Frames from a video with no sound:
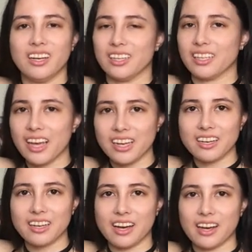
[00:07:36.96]

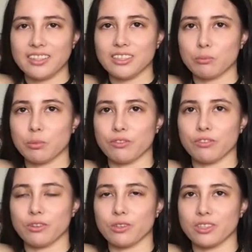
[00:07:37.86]
again, I just
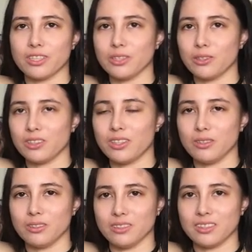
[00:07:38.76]
prefer to
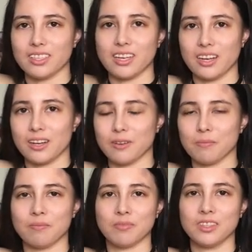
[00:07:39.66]
use
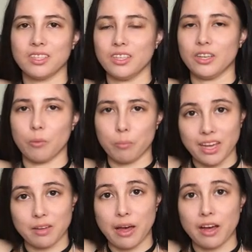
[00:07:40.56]
um, you know,
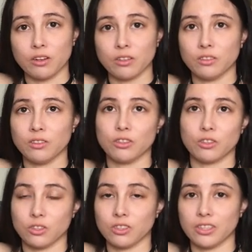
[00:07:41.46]
PayPal
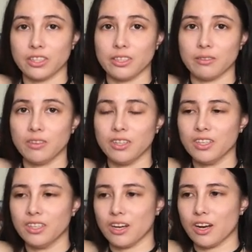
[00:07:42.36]
currently.
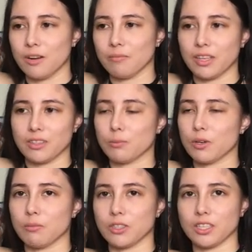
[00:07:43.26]
Um, that's
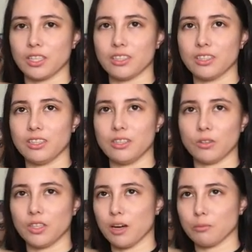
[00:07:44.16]
pretty much like the
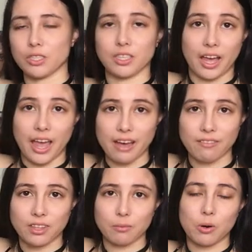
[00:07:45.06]
only option I
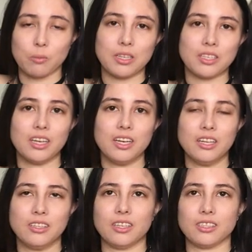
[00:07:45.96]
have at the moment.
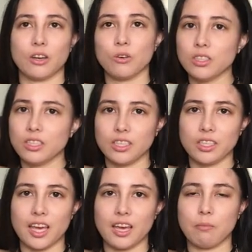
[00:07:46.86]
So yes, I go to
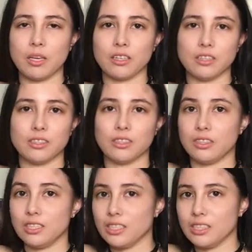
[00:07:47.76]
News Game because
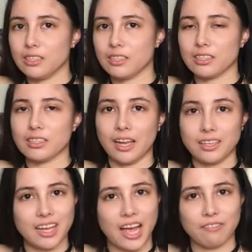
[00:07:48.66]
these
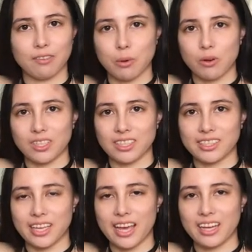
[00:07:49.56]
tend to have the
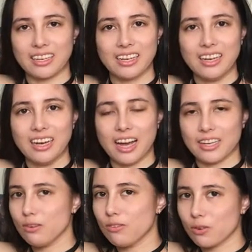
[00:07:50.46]
bonus, and I
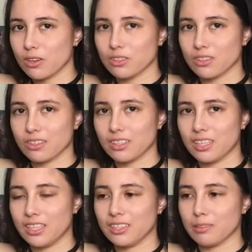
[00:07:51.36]
do have a quick
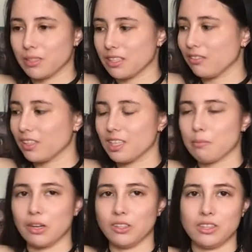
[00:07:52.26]
story specifically
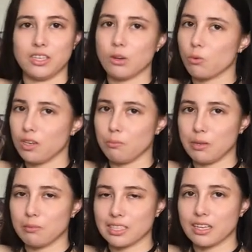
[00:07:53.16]
about the Queen
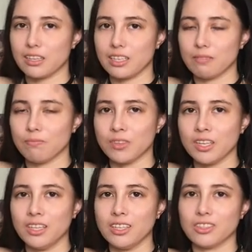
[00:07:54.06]
Bee Miss Honey.
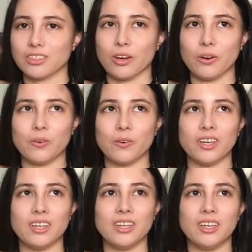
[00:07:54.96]
So,
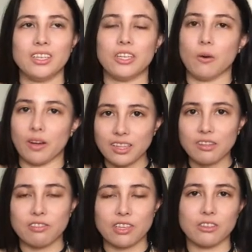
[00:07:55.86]
you know, I get
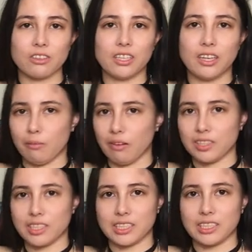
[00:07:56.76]
the figure in, I'm
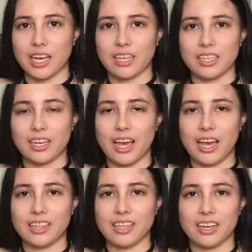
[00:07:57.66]
obviously excited,
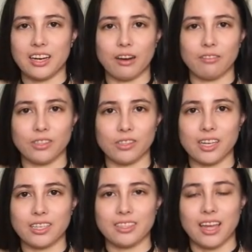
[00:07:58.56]
and then I
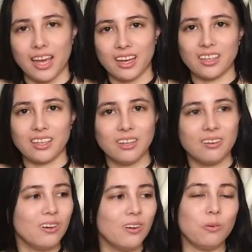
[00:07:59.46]
realize, hey,
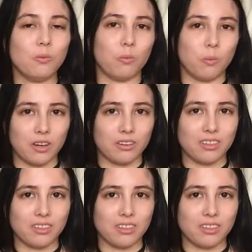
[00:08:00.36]
where